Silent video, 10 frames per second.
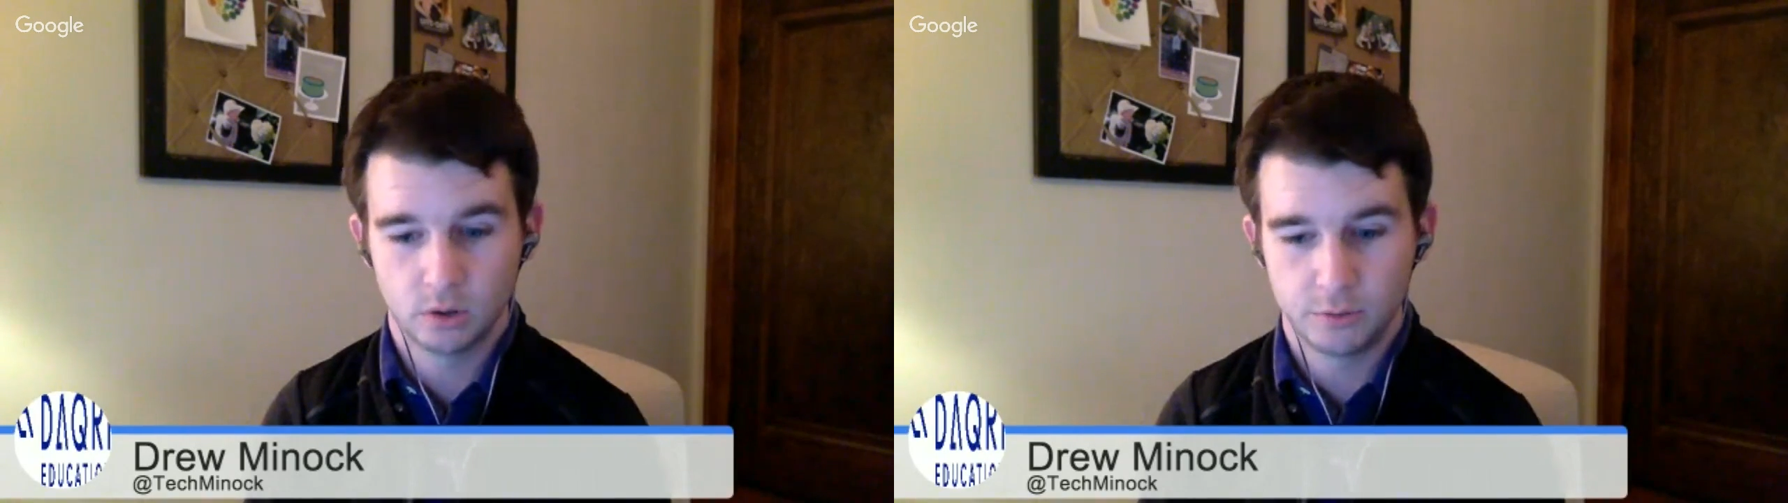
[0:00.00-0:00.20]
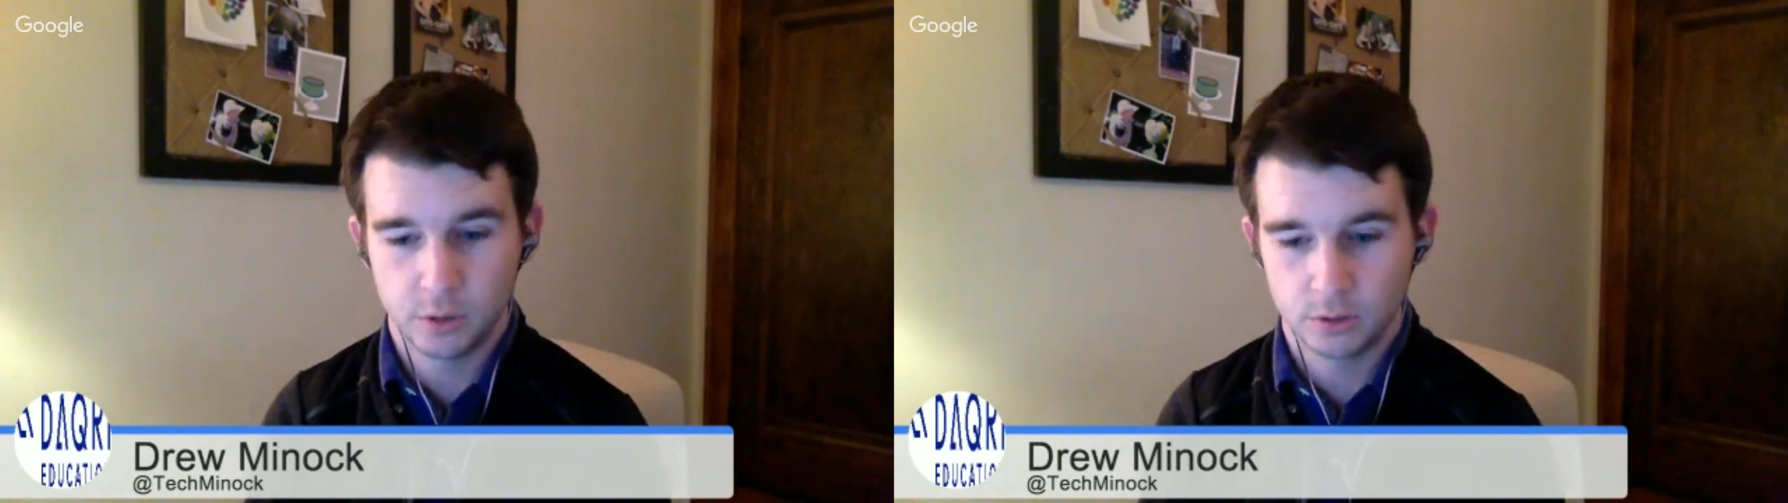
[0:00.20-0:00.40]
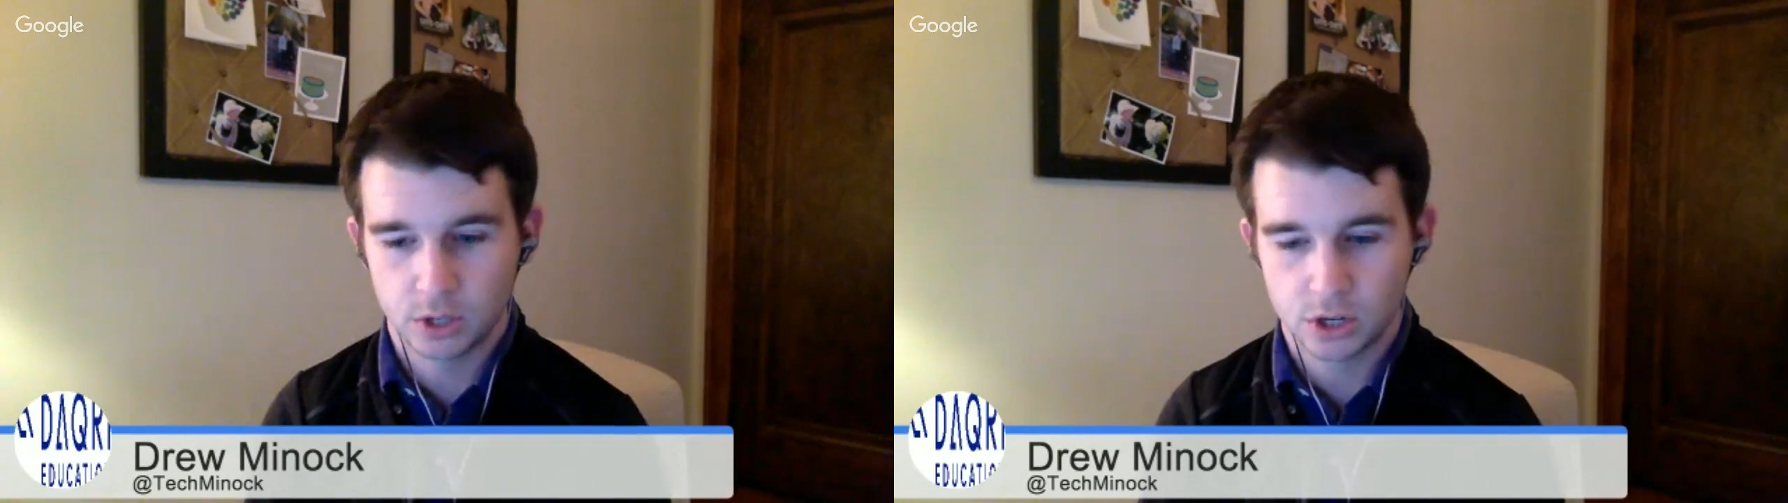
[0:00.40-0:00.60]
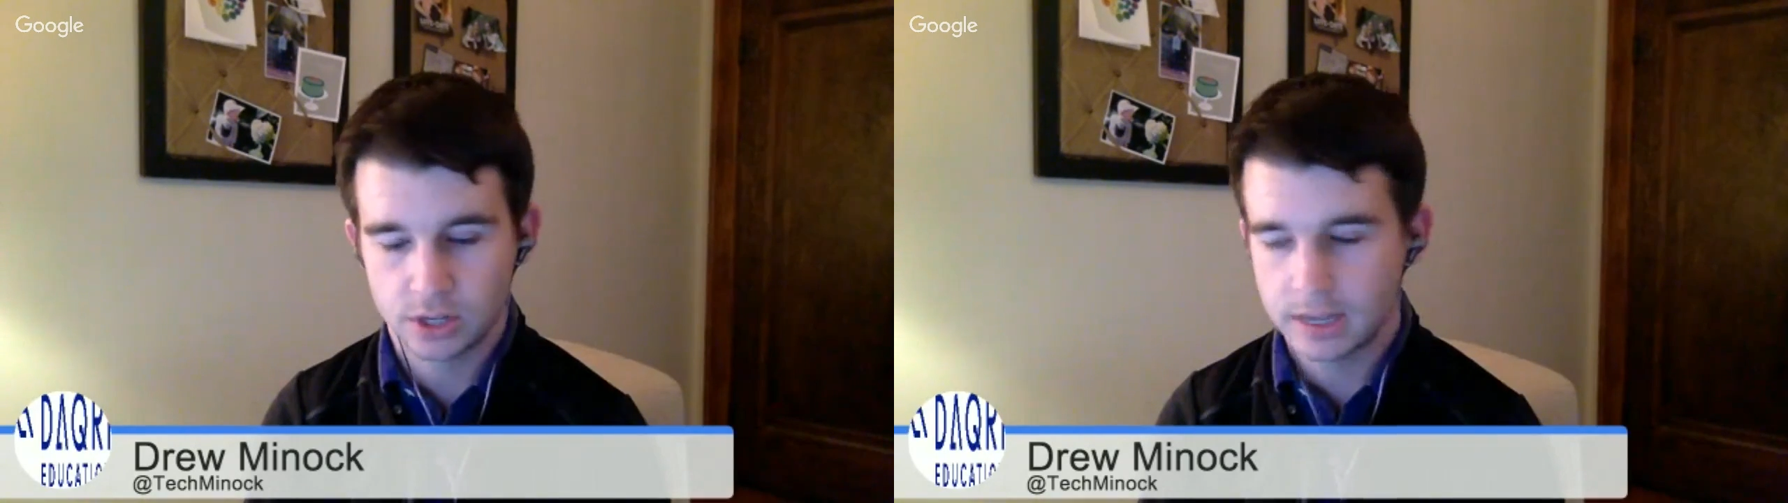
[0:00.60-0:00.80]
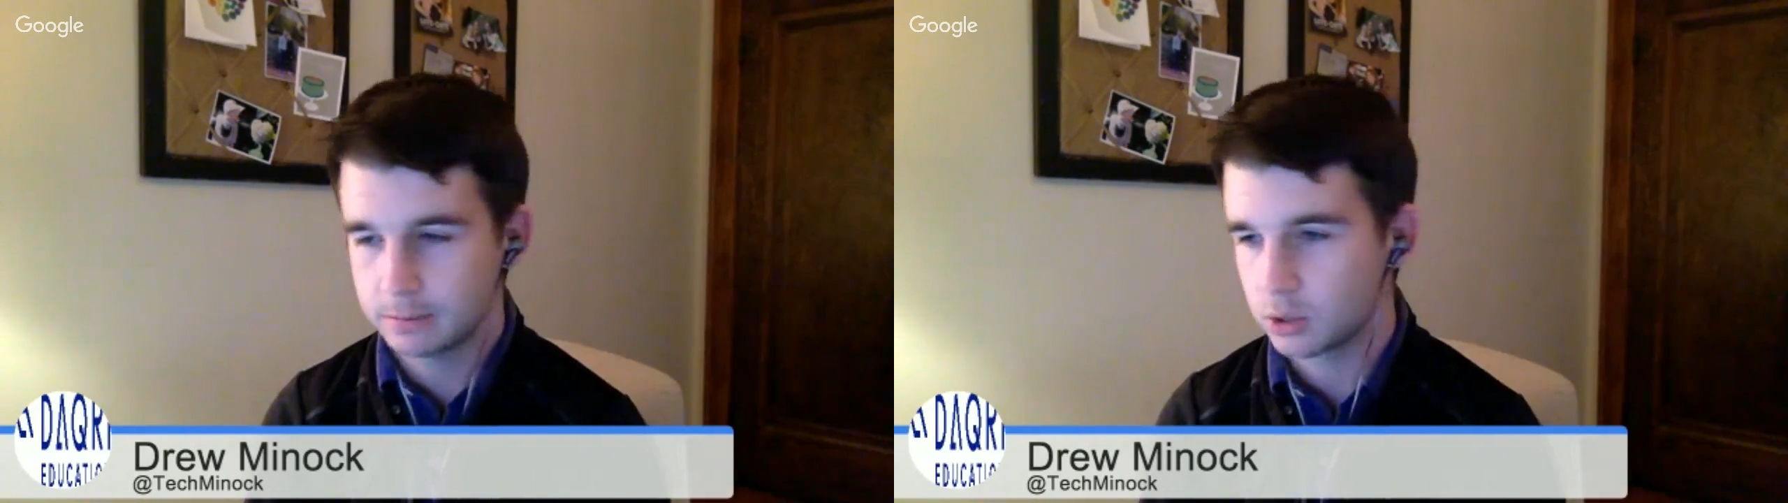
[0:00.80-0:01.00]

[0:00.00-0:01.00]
if you search in the App